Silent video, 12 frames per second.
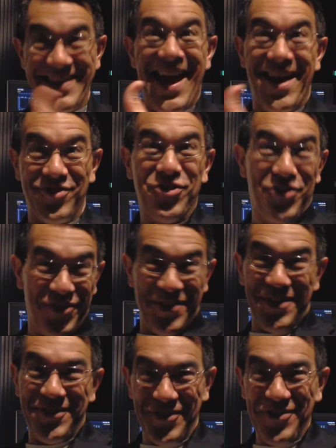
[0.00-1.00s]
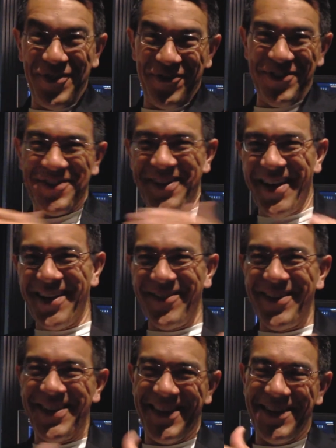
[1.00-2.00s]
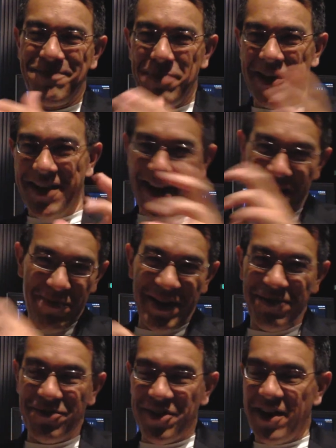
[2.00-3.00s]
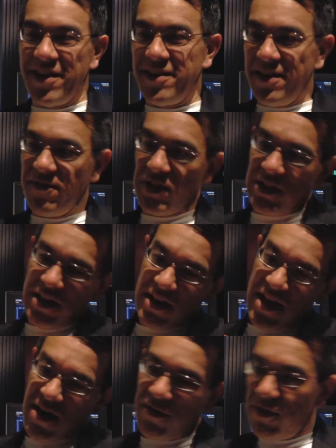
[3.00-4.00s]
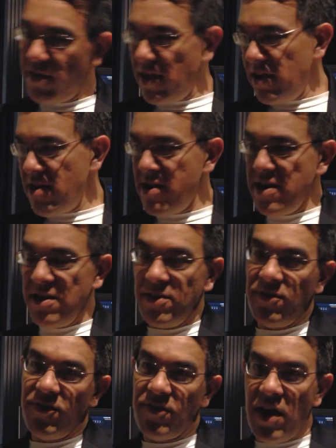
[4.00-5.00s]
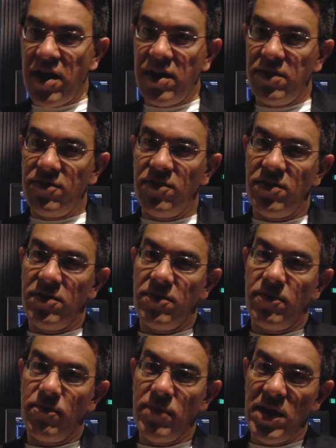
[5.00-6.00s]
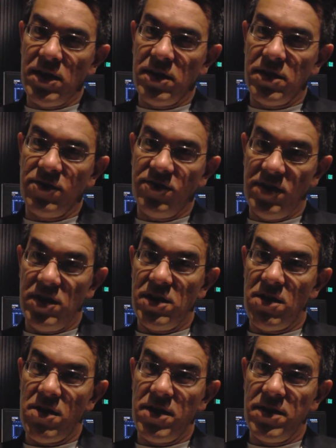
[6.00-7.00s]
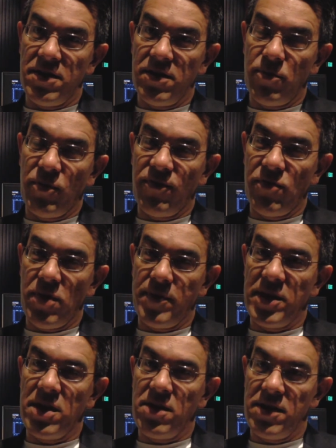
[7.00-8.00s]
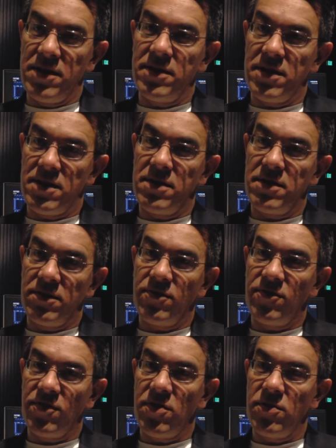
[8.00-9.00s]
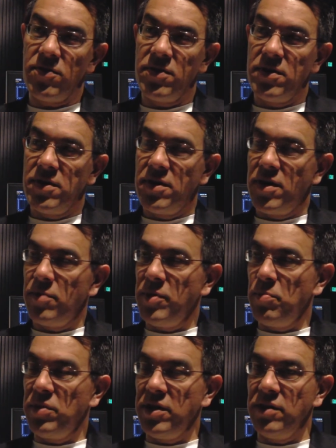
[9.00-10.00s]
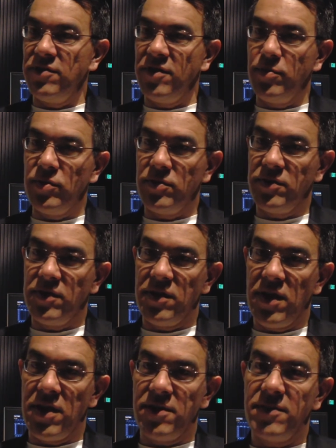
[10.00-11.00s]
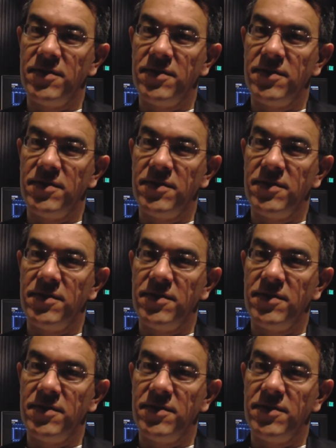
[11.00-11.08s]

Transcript: Yeah, just the facade with the big I-beams on it, and they've cleaned out that area inside to make a seating area and a performing area there. So I'll be playing Tybalt in that.